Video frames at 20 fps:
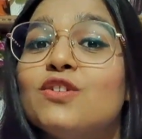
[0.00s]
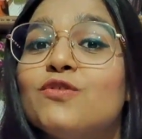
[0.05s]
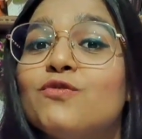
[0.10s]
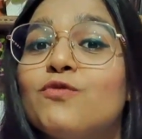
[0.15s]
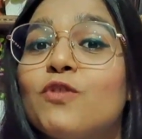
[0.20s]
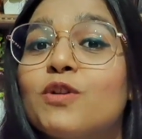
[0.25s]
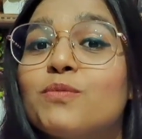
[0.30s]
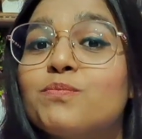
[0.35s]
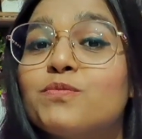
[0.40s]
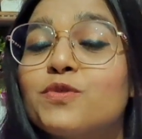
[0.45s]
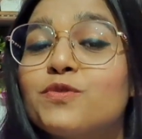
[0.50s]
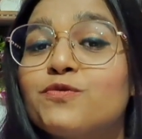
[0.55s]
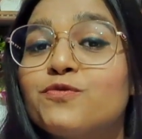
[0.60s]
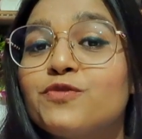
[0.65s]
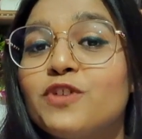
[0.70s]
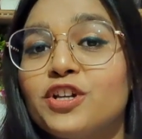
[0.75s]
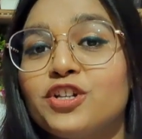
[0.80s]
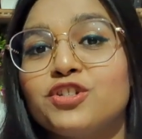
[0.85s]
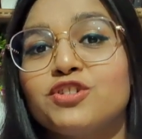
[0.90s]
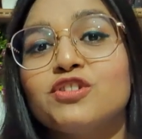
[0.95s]
for
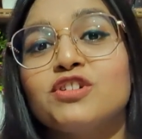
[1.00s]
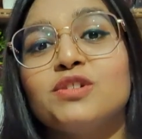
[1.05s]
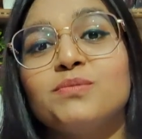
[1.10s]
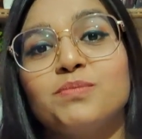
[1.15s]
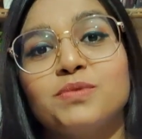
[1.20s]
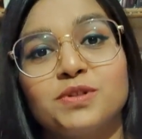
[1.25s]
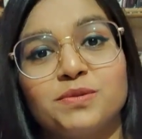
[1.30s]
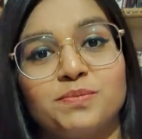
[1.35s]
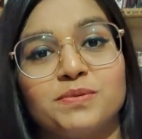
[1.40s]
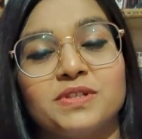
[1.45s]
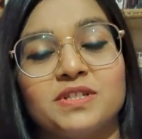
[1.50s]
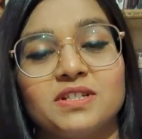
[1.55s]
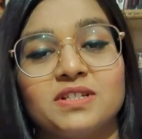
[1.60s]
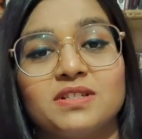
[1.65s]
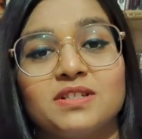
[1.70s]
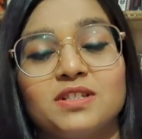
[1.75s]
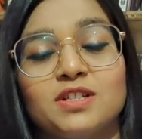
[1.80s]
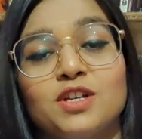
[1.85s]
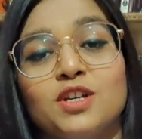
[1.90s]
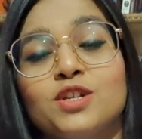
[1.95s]
professional
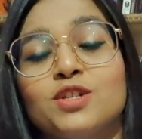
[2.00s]
purposes.